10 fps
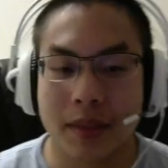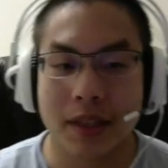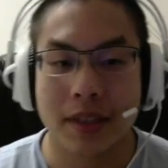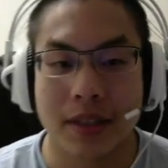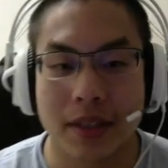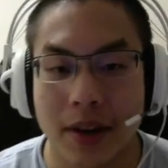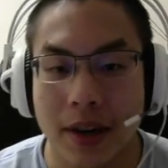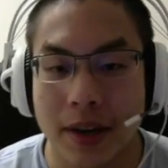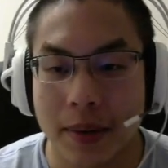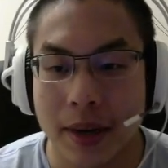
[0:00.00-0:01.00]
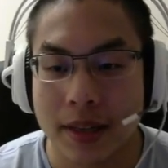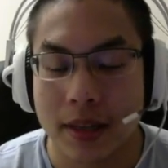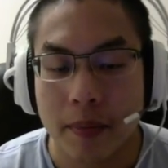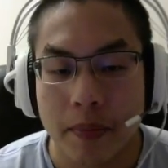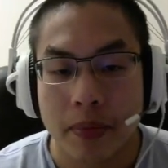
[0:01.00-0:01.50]
So anyways,
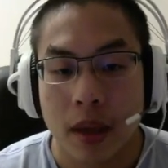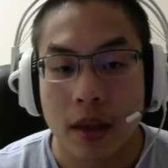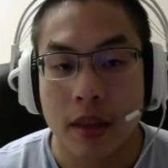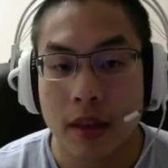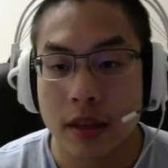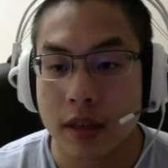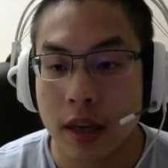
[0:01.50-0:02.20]
this